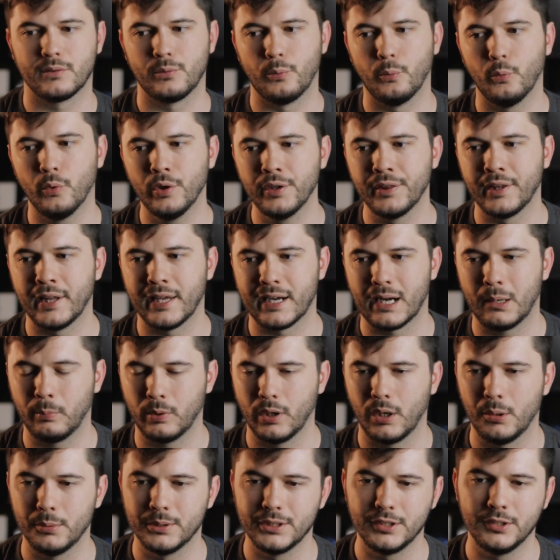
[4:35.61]
The one that I
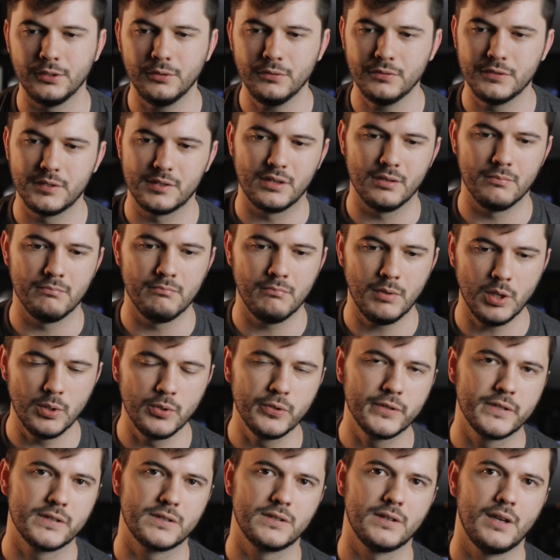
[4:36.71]
probably use the
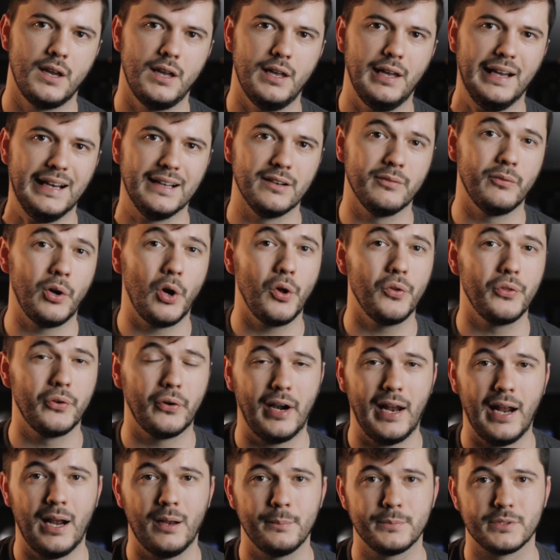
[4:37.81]
most out of all their
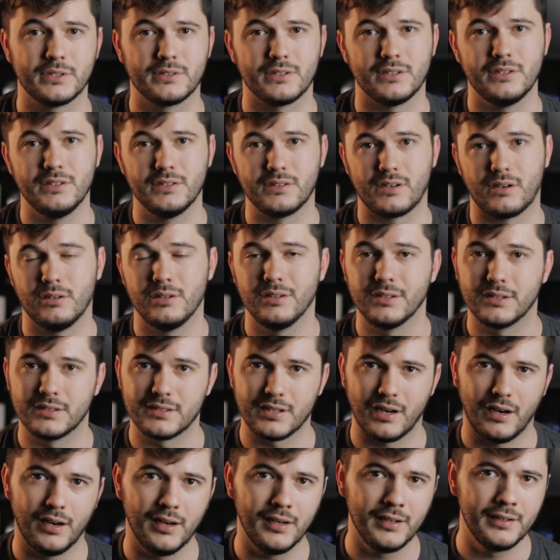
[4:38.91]
apps is called
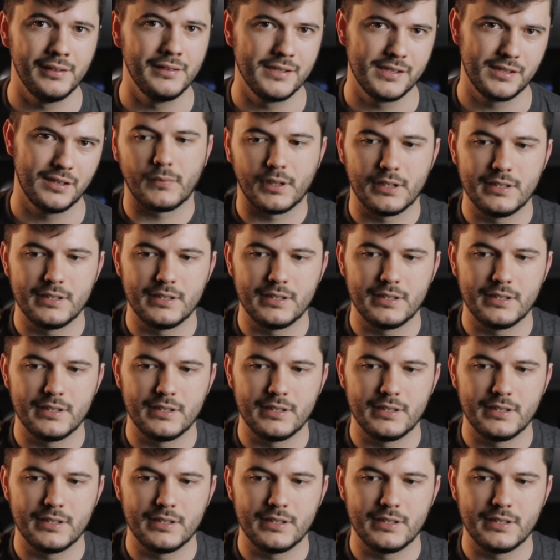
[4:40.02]
Tines.